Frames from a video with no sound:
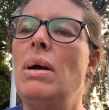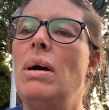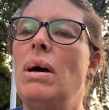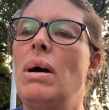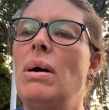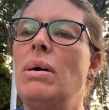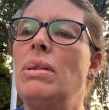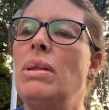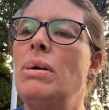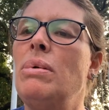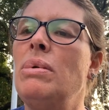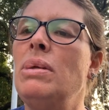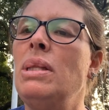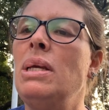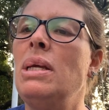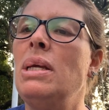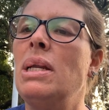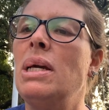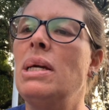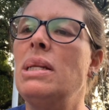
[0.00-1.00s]
Although in the
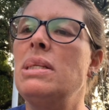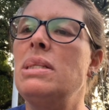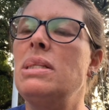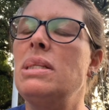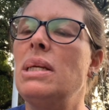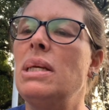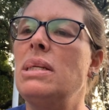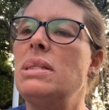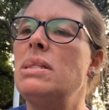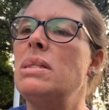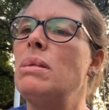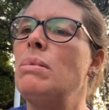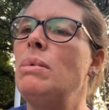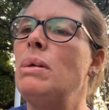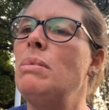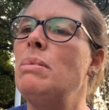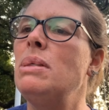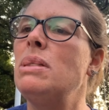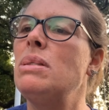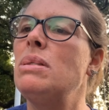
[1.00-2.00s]
United States the
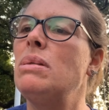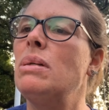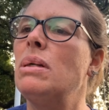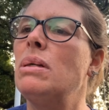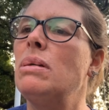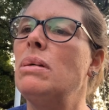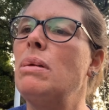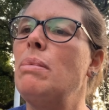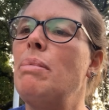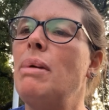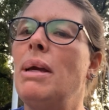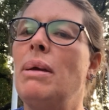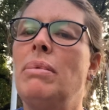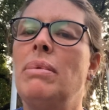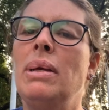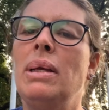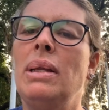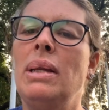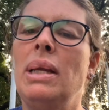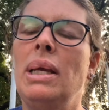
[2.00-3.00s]
women struggle to pay
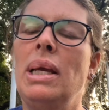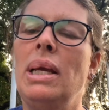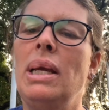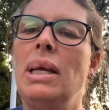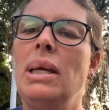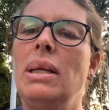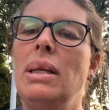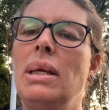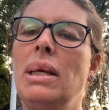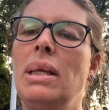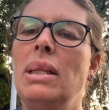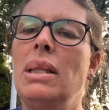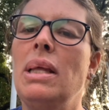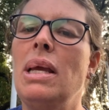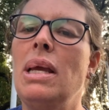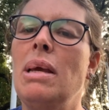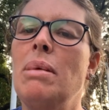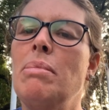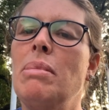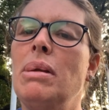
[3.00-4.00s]
rent and eat, in
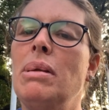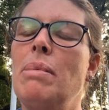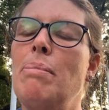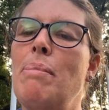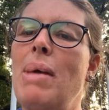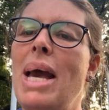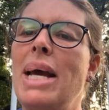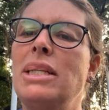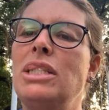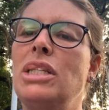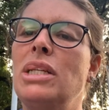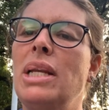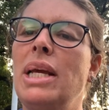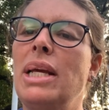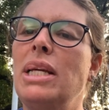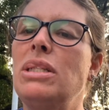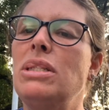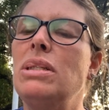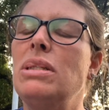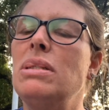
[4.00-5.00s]
the
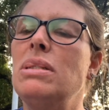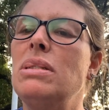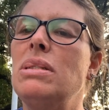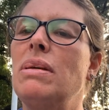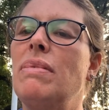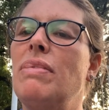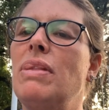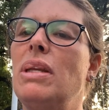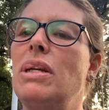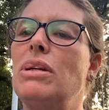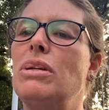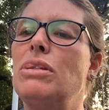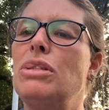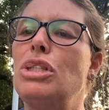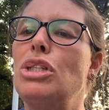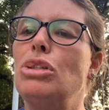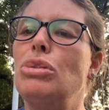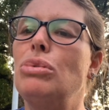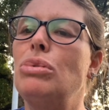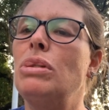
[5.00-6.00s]
imaginations of their
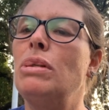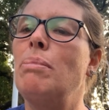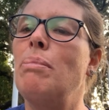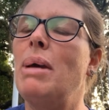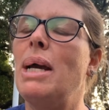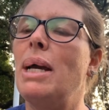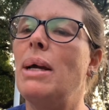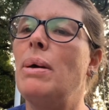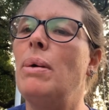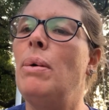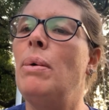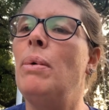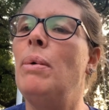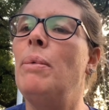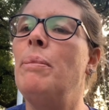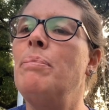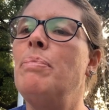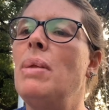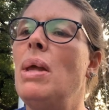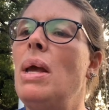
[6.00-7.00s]
children back
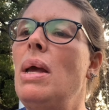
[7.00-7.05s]
home,